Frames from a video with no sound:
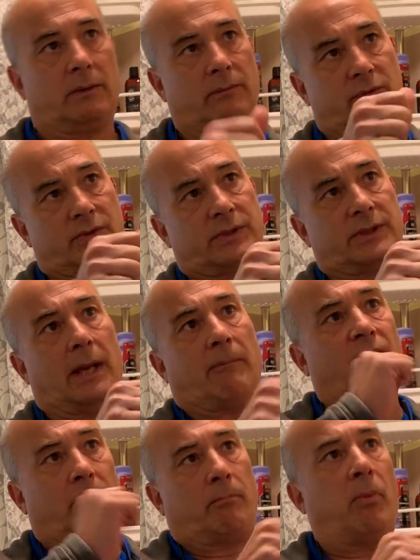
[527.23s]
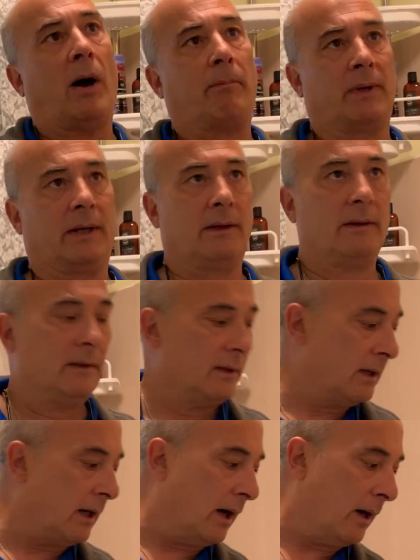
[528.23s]
stem from popping.
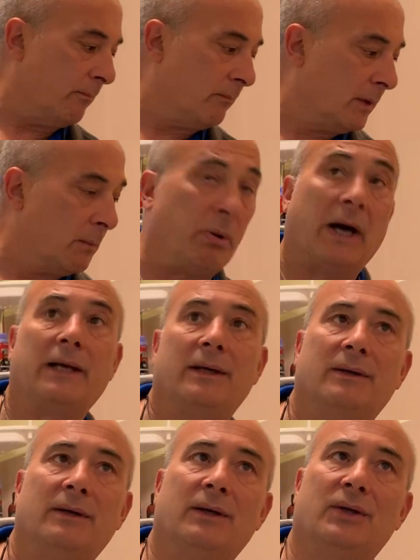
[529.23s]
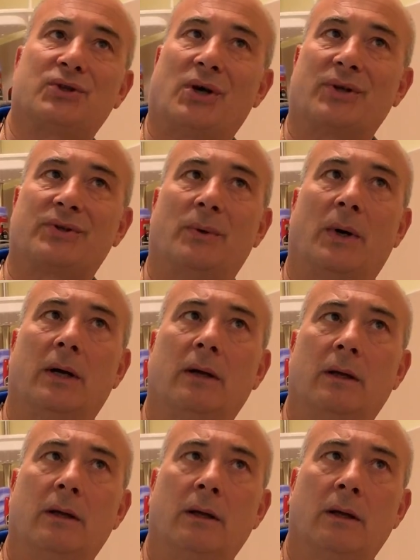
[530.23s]
But it's also
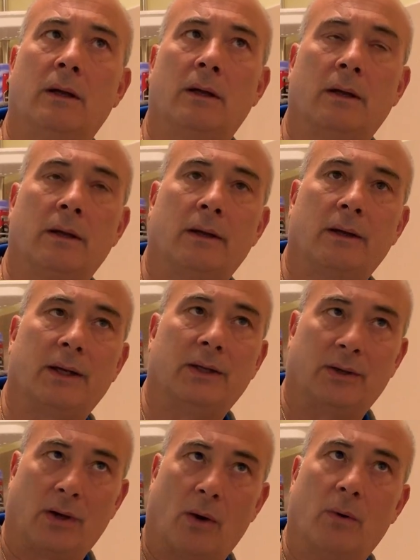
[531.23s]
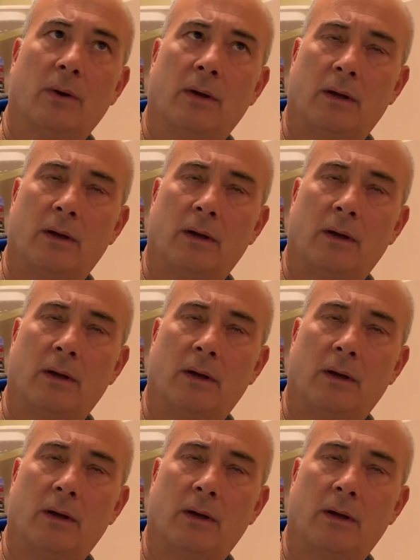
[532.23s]
and you go,